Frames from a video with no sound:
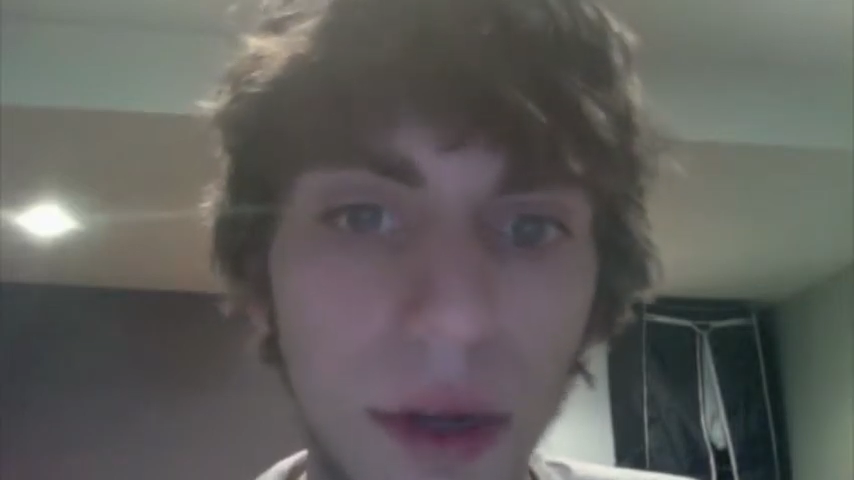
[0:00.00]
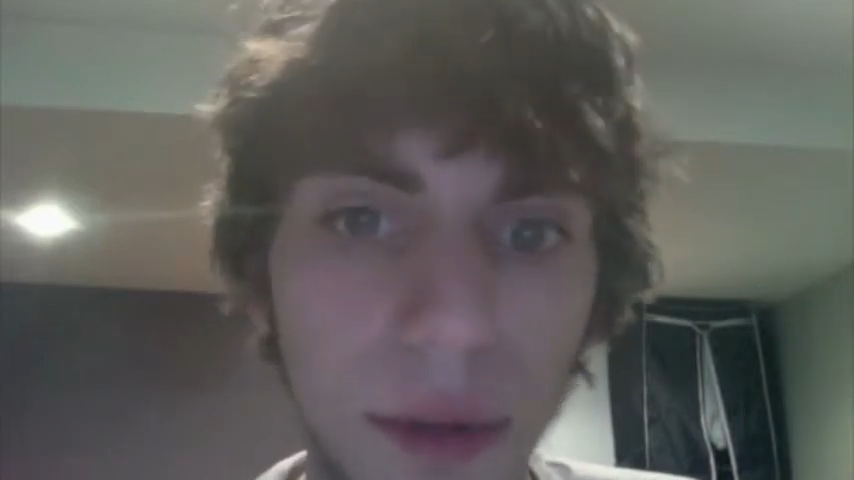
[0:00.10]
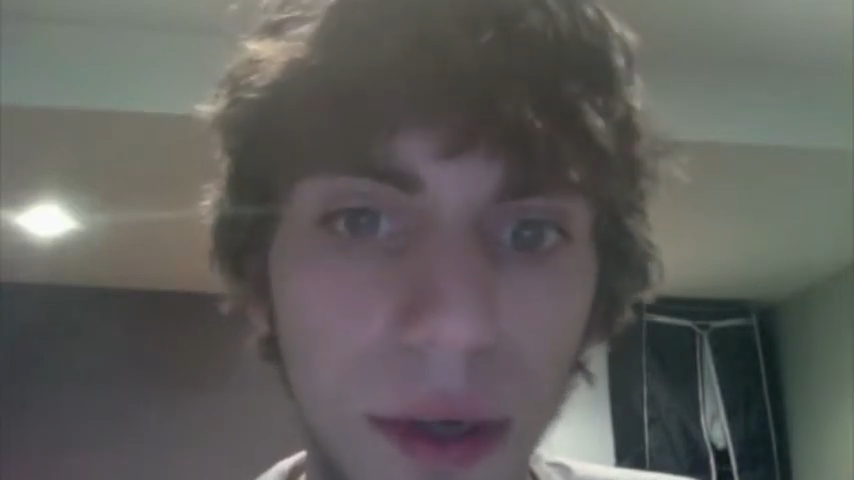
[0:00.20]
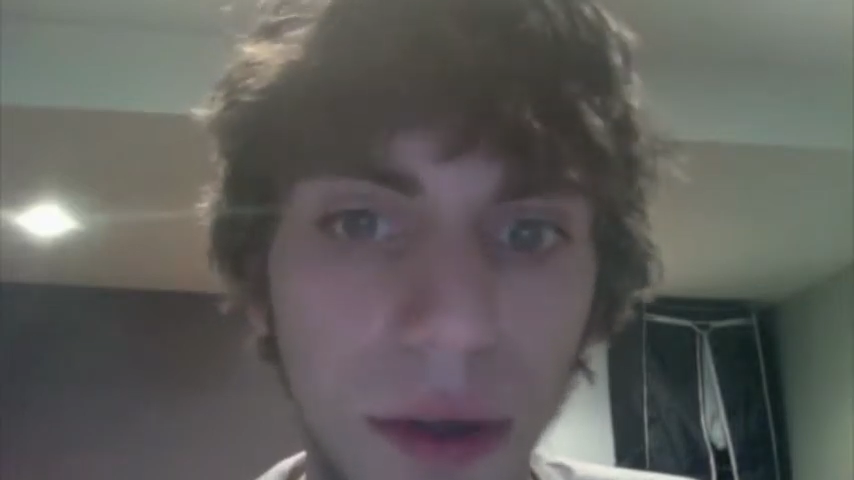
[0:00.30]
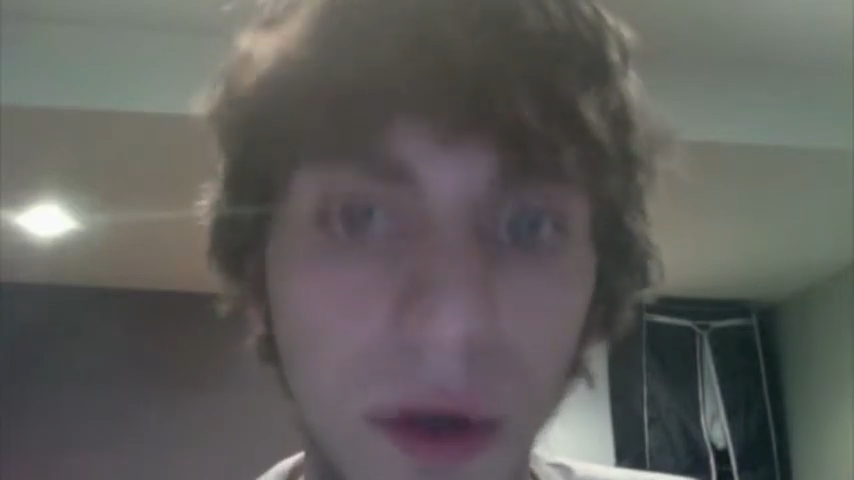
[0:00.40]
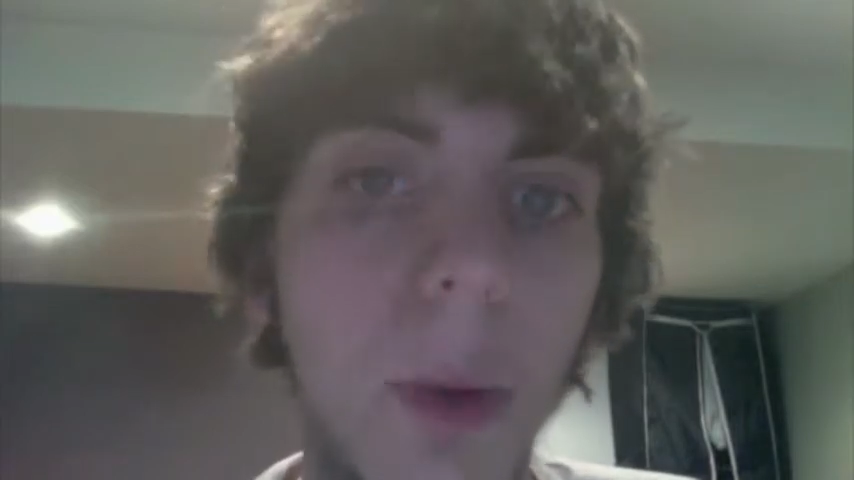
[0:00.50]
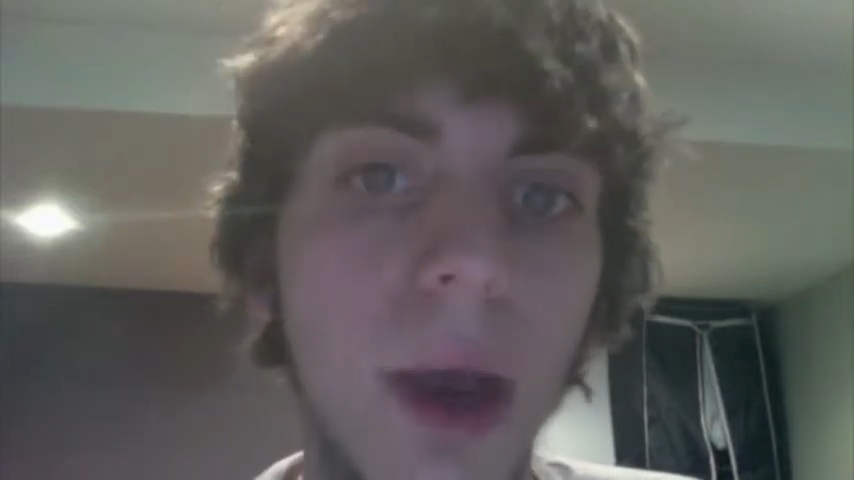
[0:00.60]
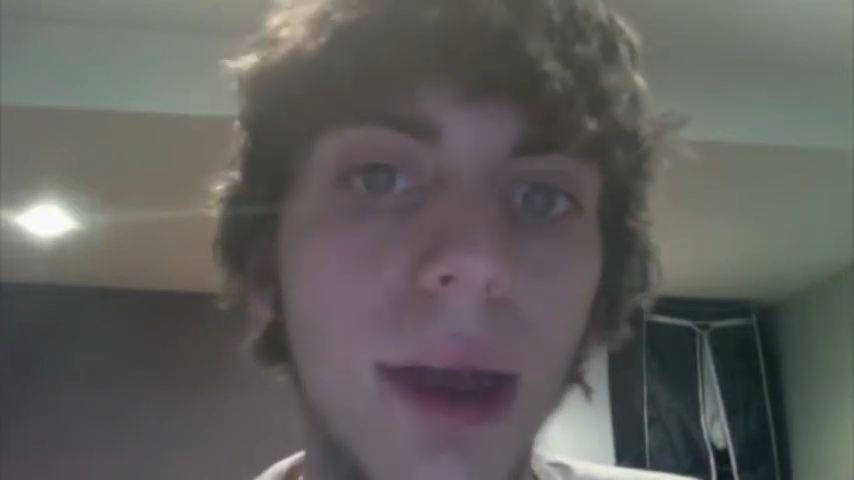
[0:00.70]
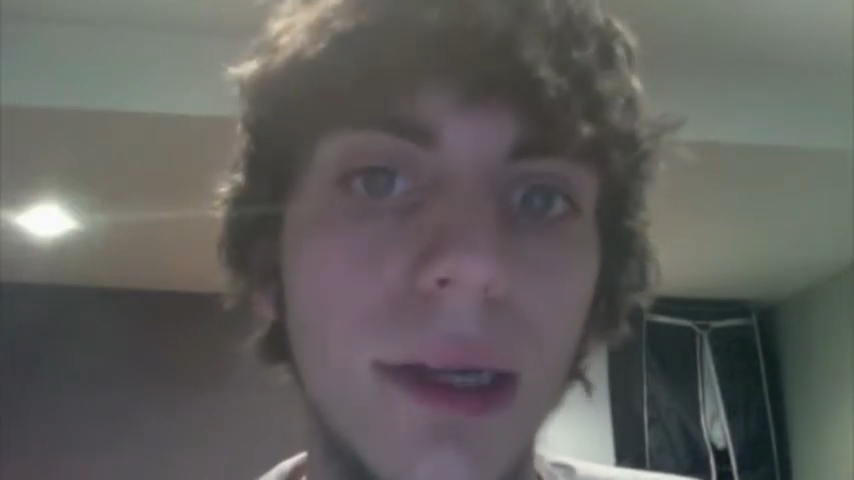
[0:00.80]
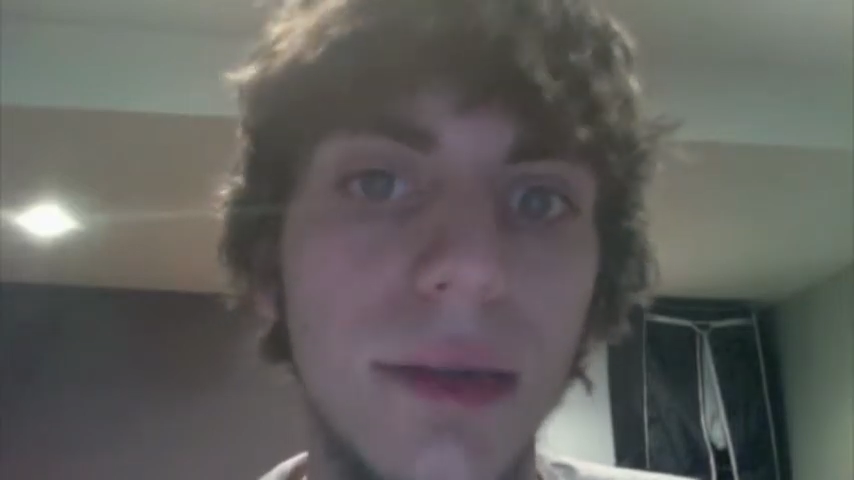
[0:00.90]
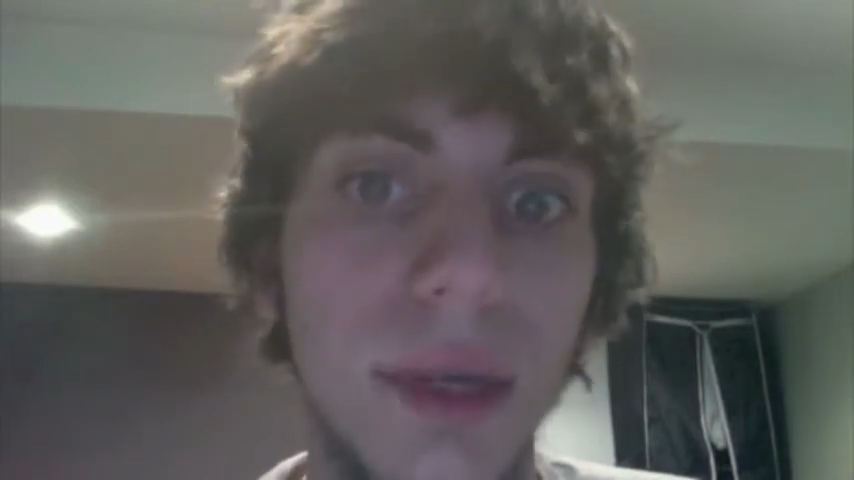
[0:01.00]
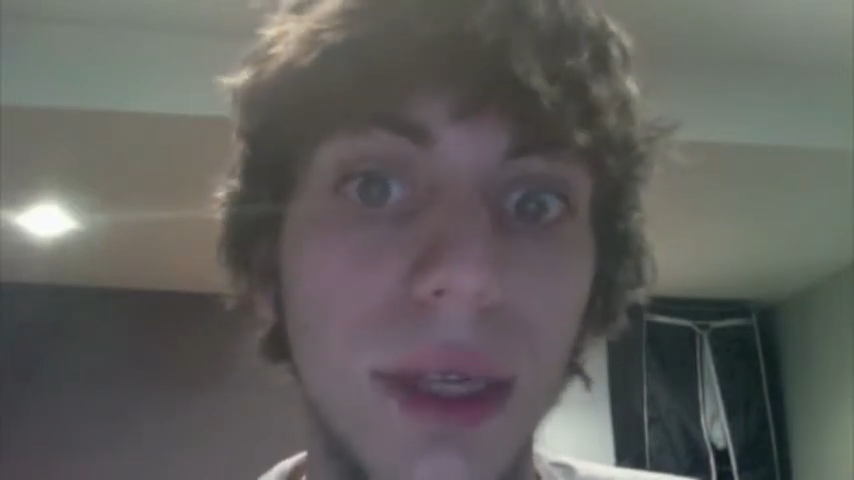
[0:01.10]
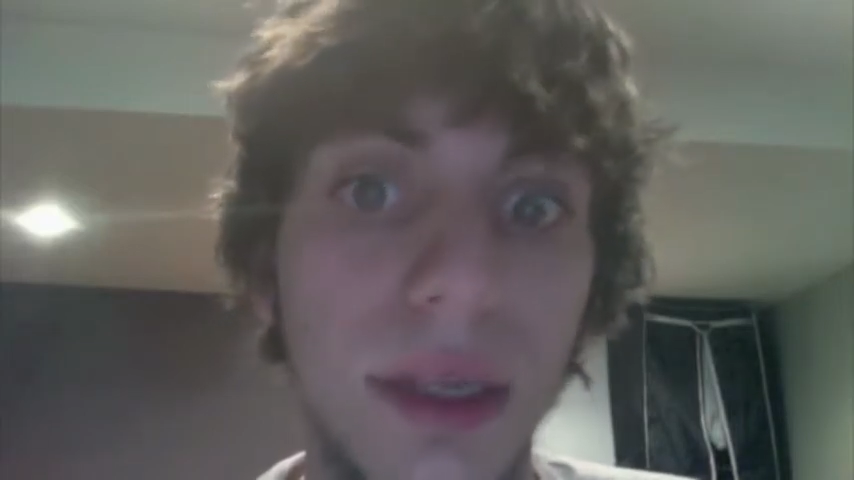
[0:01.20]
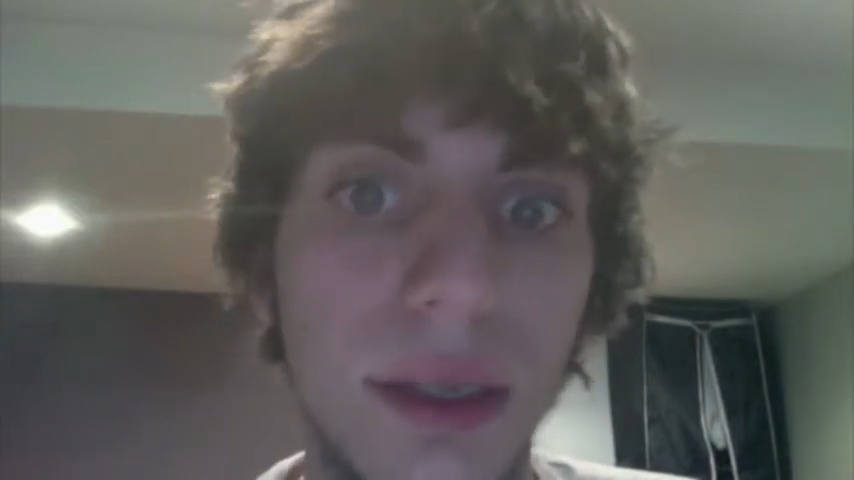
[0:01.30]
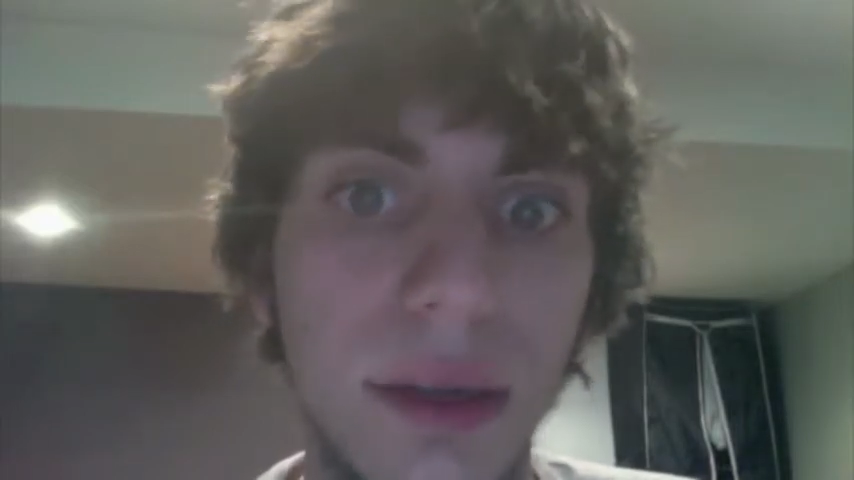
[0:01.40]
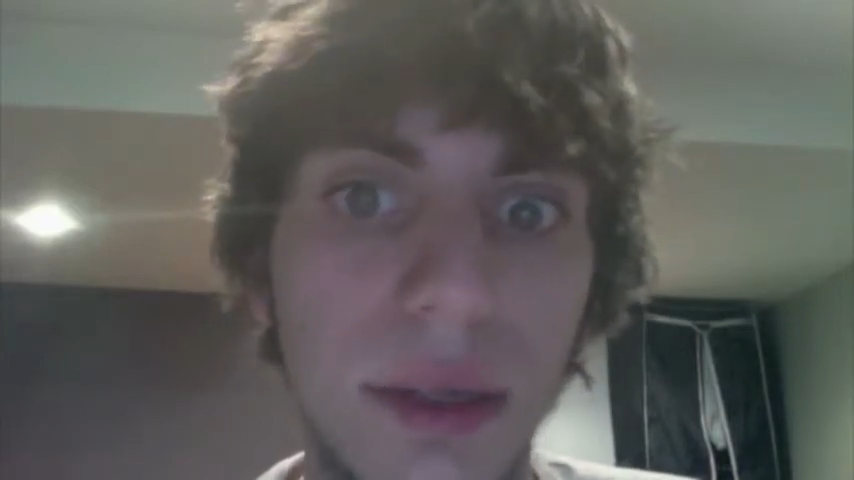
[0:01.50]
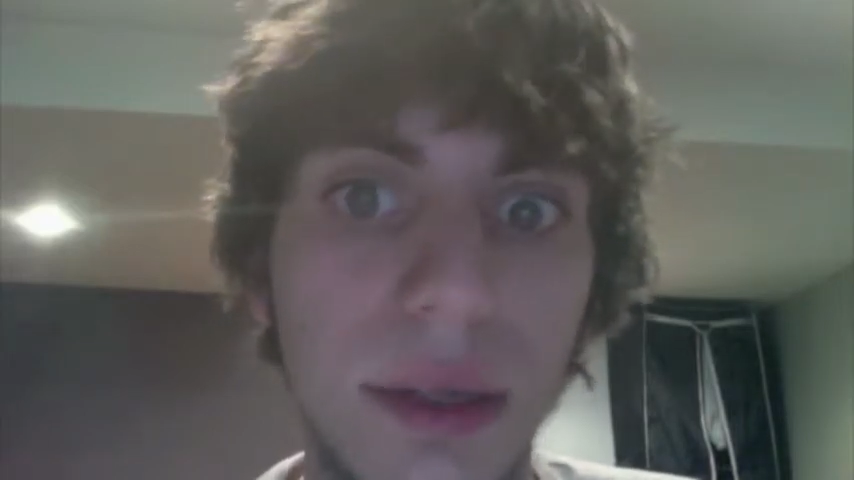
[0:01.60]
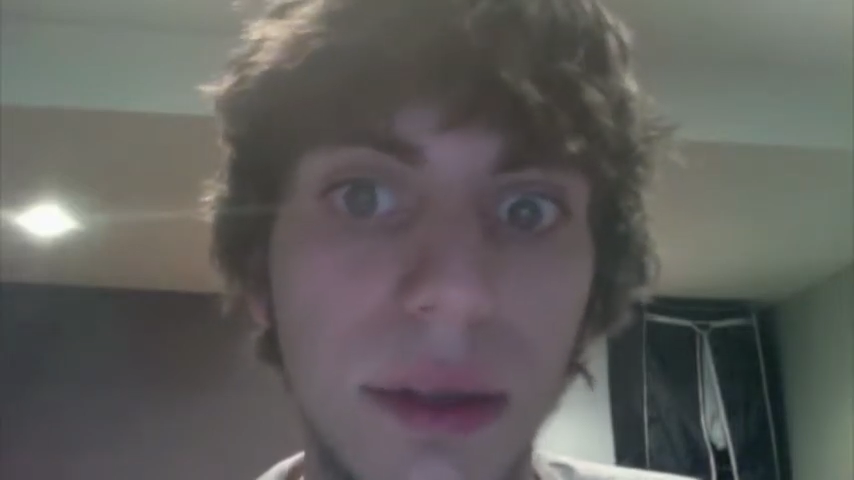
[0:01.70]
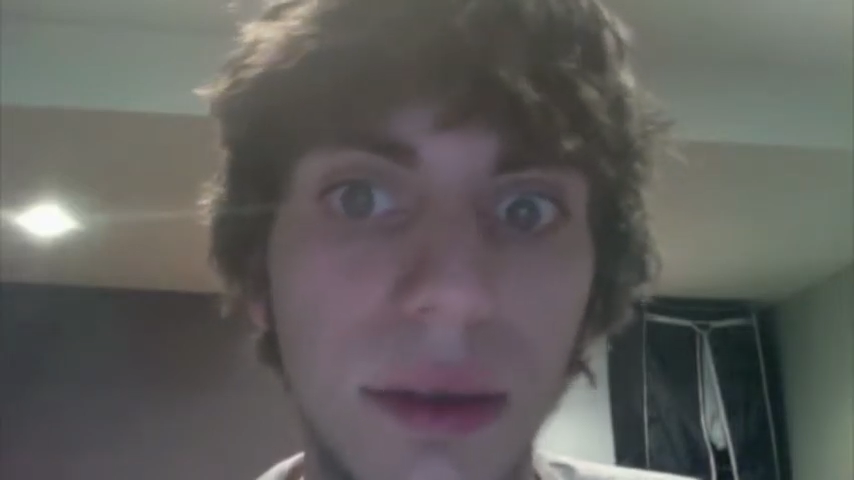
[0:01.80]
where it's all wet and really you don't need to do